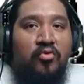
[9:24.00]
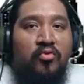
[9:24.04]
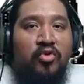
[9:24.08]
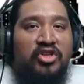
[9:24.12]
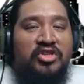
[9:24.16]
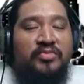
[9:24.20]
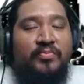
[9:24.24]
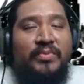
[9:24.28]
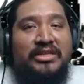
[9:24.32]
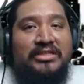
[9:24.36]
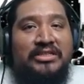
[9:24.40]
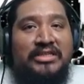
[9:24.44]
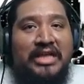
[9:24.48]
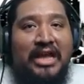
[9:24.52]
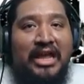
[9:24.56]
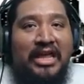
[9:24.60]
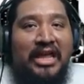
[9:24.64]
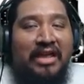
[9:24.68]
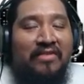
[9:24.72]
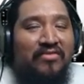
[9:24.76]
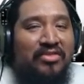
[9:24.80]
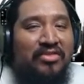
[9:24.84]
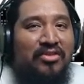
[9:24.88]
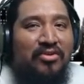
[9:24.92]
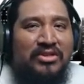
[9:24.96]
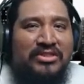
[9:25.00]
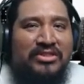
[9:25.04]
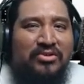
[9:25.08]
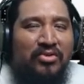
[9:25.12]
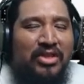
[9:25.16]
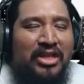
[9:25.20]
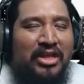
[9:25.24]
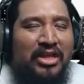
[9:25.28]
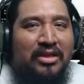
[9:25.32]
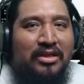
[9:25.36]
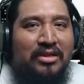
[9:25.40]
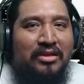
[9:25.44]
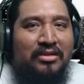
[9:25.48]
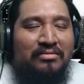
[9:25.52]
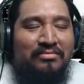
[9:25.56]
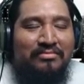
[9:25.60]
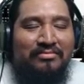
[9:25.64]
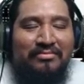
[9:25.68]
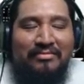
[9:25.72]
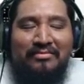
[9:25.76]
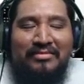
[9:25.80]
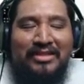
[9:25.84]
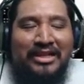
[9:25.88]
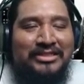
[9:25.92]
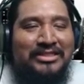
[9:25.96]
which means that even though it's only,
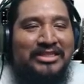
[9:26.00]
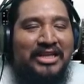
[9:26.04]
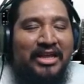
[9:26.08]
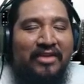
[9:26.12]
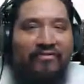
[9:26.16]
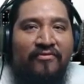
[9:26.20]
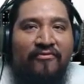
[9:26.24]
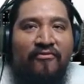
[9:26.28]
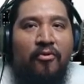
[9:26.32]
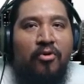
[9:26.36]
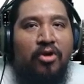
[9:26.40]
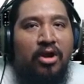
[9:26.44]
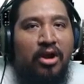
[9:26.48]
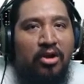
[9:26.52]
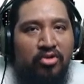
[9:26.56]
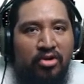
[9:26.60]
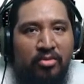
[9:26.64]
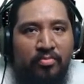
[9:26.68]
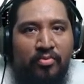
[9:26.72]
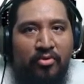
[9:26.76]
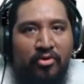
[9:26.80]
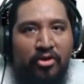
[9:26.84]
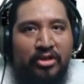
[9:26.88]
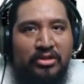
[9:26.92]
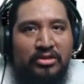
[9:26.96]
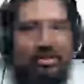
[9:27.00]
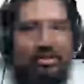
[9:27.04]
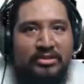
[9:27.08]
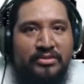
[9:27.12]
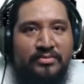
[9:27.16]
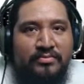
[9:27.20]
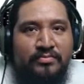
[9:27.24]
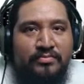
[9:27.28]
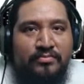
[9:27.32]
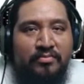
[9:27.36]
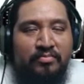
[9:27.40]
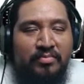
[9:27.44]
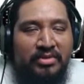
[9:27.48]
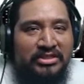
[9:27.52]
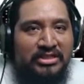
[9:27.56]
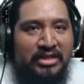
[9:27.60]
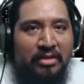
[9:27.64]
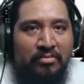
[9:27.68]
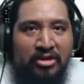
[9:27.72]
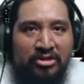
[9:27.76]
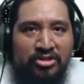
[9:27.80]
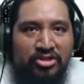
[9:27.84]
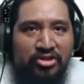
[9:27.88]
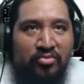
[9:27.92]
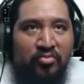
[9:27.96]
let's say 400 points, because
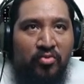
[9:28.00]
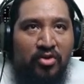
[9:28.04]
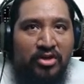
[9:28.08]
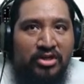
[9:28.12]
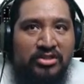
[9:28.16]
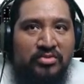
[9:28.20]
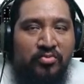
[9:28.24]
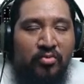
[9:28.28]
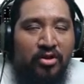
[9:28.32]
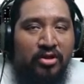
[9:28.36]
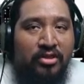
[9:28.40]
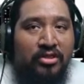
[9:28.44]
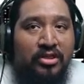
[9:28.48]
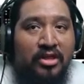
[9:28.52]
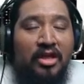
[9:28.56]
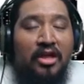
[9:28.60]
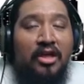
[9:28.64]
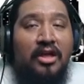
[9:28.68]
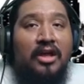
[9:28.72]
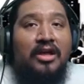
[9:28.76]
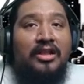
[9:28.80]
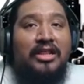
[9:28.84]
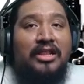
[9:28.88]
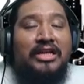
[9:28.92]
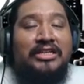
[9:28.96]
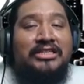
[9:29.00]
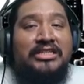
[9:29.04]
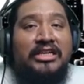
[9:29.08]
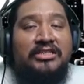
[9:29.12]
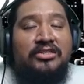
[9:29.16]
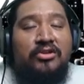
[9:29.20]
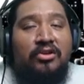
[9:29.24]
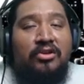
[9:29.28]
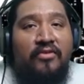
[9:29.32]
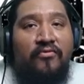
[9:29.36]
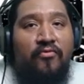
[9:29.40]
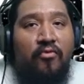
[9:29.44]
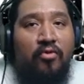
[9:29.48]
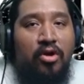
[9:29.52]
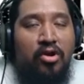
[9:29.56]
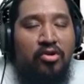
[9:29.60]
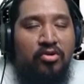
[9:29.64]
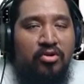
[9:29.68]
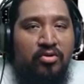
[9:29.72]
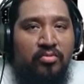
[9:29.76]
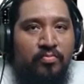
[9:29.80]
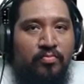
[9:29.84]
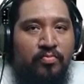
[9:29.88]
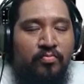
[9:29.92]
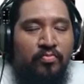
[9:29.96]
I'm not sure what it's worth, let's say it's only
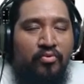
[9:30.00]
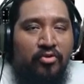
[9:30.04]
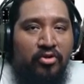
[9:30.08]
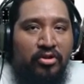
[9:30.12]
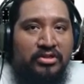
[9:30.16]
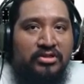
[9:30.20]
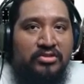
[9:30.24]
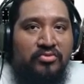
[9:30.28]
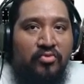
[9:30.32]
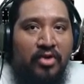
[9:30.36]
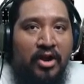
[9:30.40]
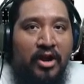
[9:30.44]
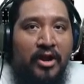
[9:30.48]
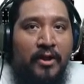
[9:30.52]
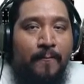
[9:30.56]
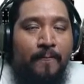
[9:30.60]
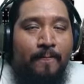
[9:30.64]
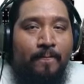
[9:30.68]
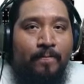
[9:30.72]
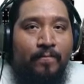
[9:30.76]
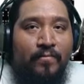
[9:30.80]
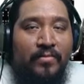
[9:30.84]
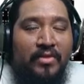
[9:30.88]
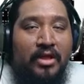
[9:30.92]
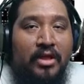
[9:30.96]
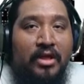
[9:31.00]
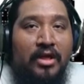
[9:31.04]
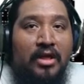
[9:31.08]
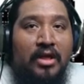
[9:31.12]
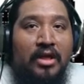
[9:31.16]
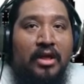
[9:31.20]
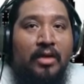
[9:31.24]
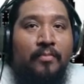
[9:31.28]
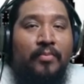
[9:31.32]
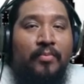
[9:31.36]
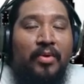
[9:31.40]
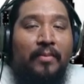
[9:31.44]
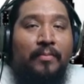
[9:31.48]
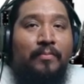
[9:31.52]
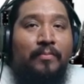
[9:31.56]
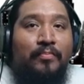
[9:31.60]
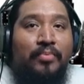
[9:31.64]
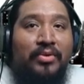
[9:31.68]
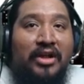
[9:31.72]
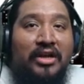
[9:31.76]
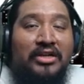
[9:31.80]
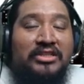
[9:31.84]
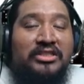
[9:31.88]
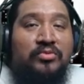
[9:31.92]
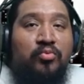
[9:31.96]
400 points, right? But
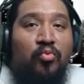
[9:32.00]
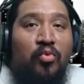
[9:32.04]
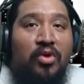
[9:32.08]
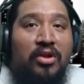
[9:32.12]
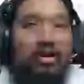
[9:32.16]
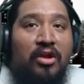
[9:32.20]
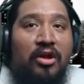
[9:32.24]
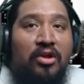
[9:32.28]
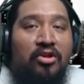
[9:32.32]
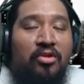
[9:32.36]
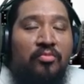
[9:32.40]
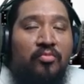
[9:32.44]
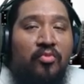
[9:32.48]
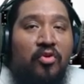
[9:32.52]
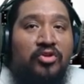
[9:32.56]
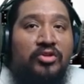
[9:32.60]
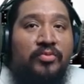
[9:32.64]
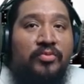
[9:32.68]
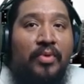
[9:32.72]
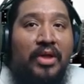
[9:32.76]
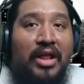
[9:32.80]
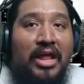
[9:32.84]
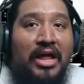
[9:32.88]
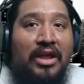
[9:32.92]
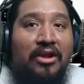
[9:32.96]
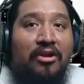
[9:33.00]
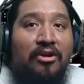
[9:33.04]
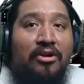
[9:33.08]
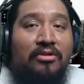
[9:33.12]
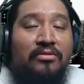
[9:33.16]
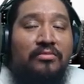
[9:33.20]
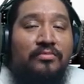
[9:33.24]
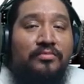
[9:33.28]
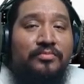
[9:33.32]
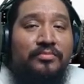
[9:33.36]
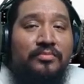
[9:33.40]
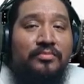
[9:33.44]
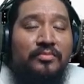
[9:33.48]
+1 on your multiplier,